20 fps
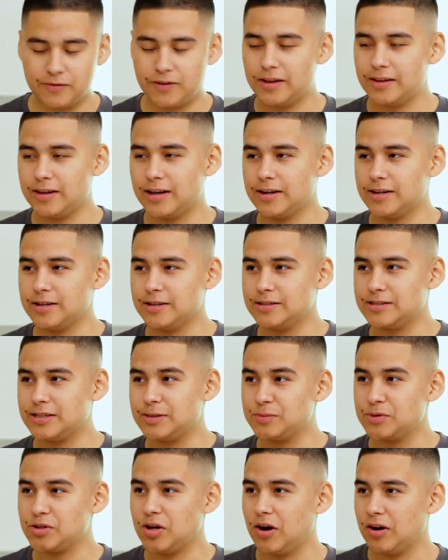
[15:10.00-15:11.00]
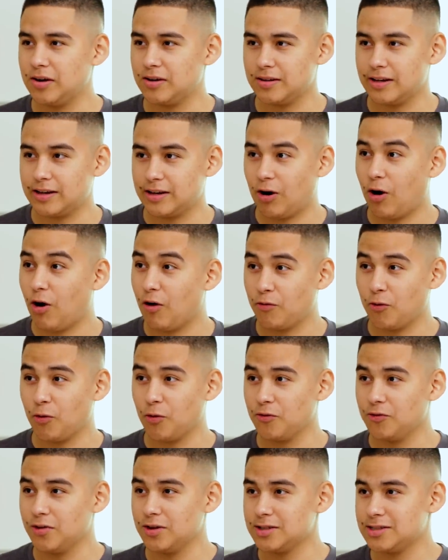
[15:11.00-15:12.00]
finally had a team talk. Like all
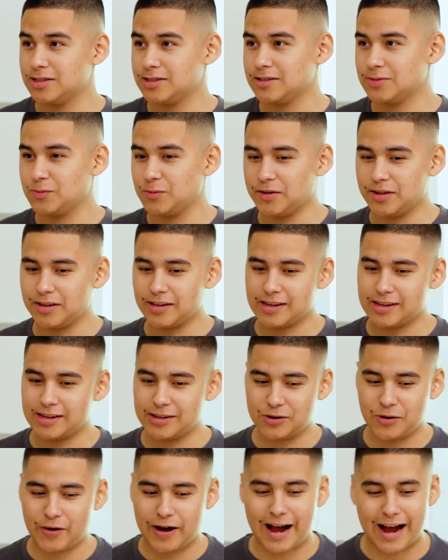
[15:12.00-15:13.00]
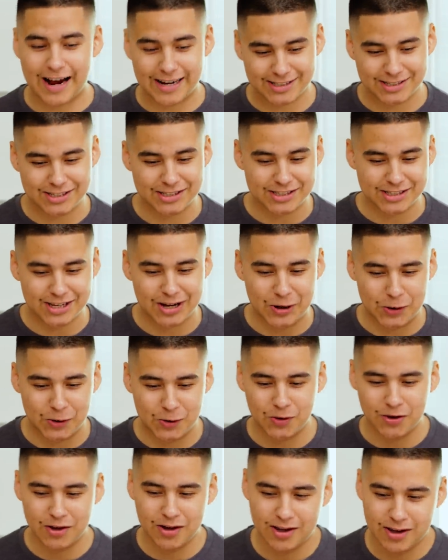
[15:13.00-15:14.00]
four of us, we hashed things out.